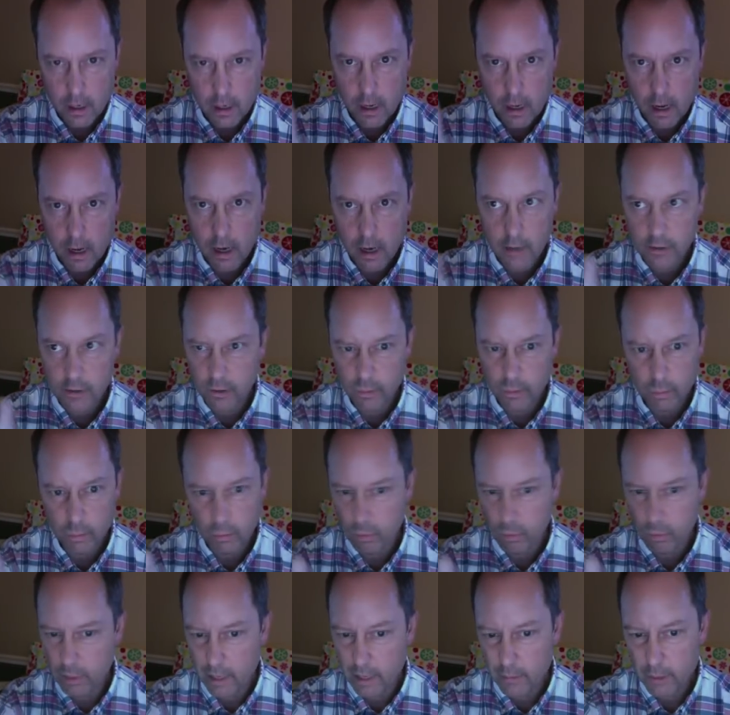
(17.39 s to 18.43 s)
Uh, so
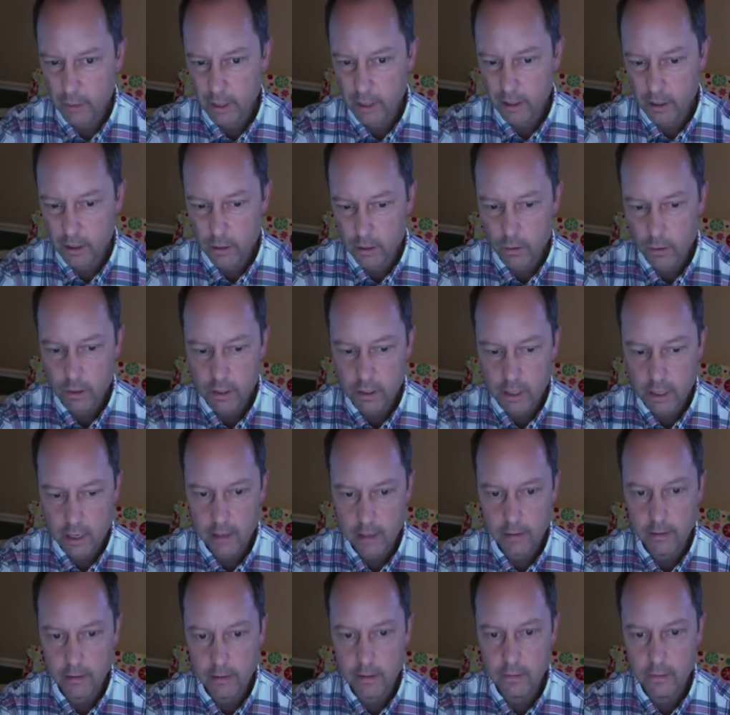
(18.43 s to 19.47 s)
what I wanted to do is take
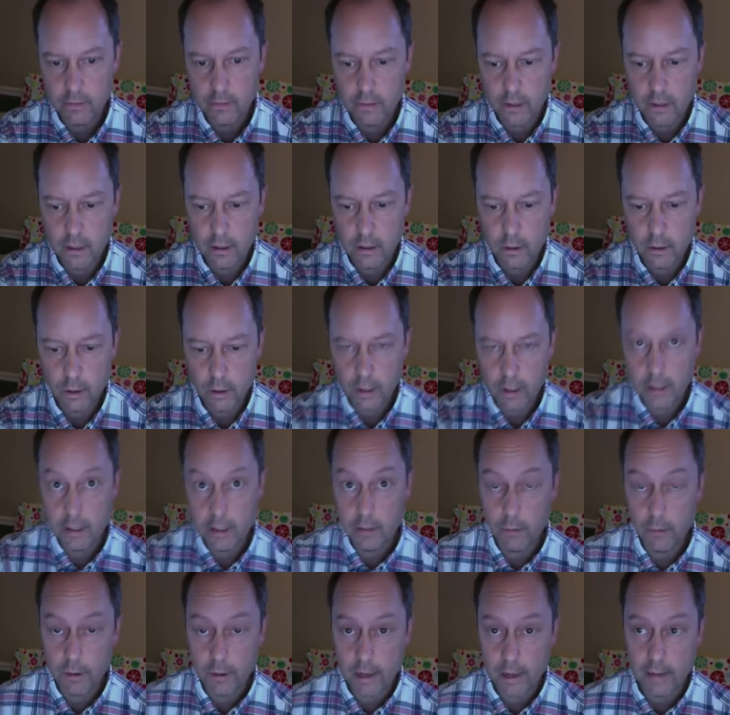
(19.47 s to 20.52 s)
this and hook it in
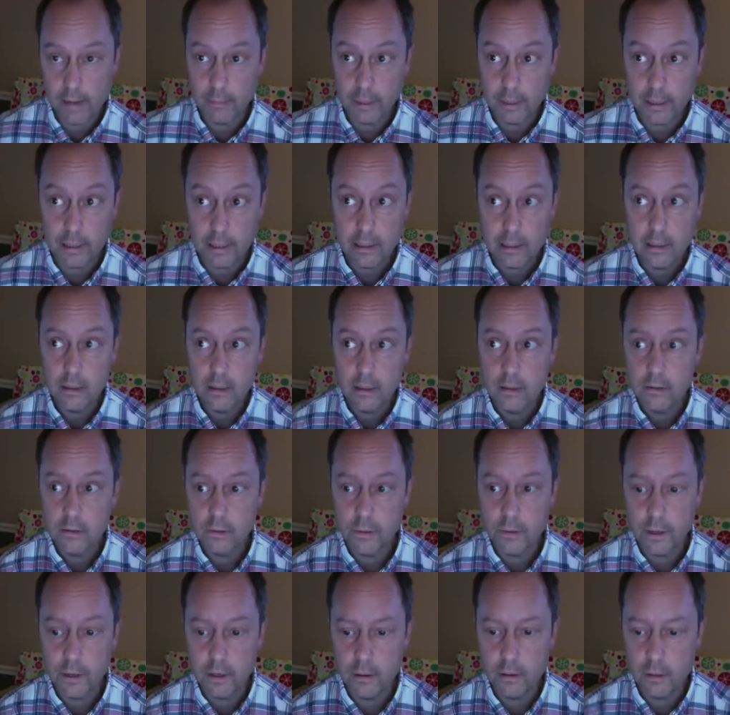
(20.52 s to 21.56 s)
with Ambly so
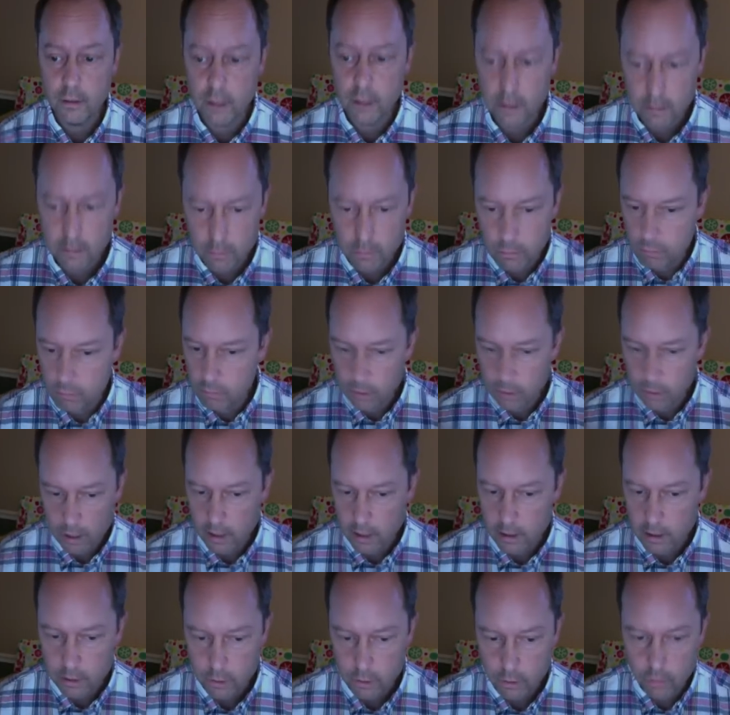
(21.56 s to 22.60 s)
that you can kind
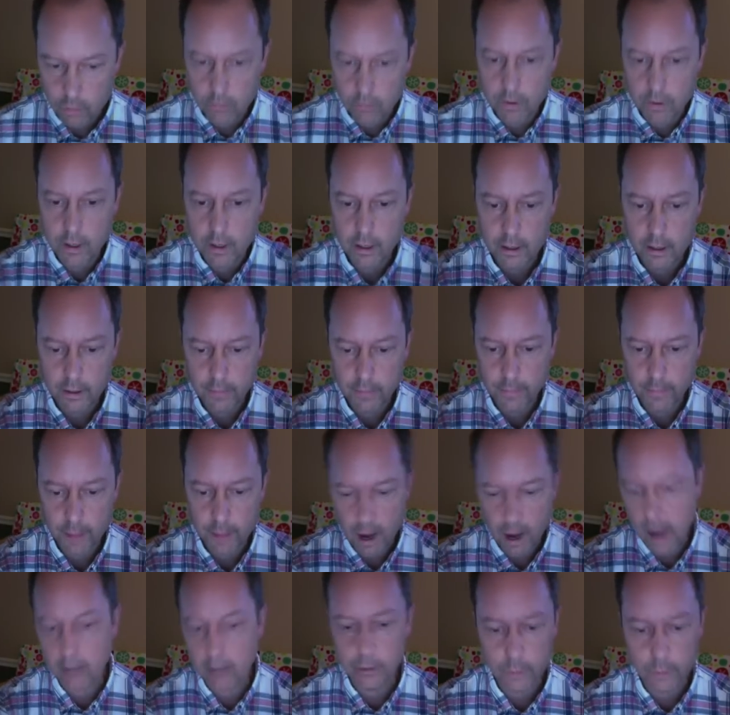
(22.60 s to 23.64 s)
of do the, the
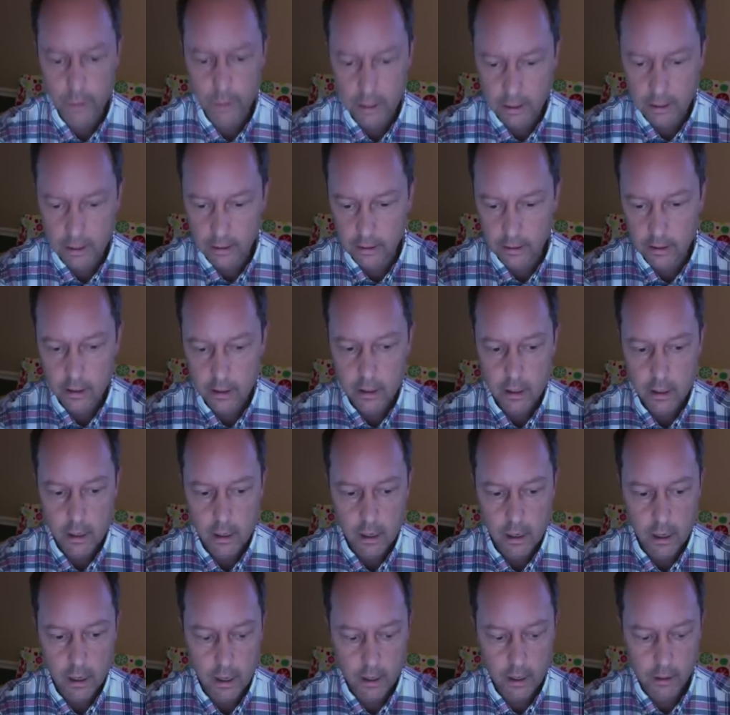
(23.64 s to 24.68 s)
hot loading
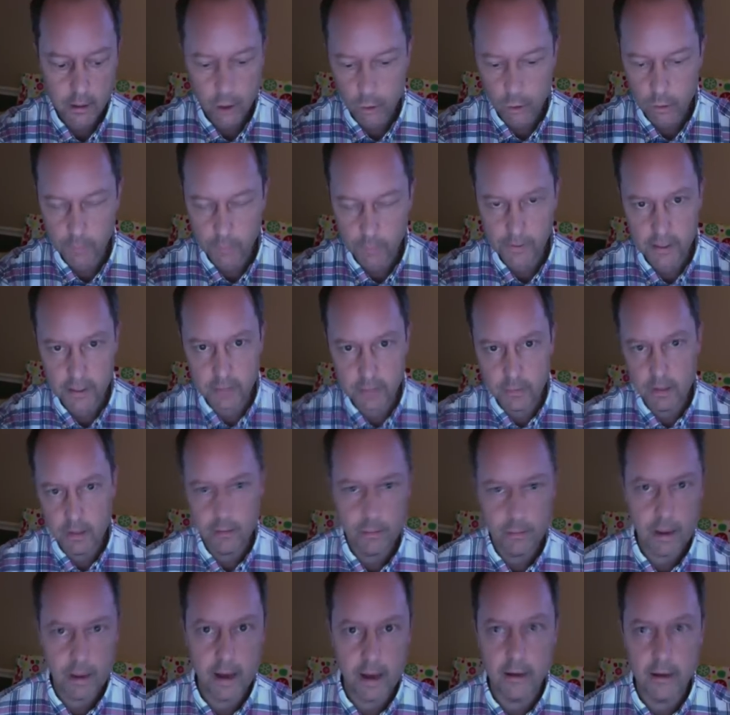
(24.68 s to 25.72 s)
uh, code replacement
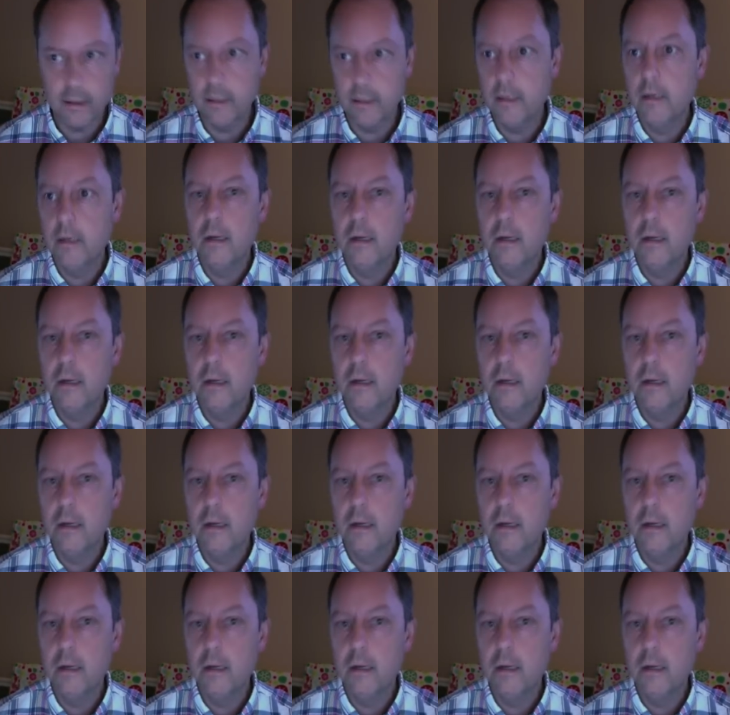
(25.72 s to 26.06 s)
pattern.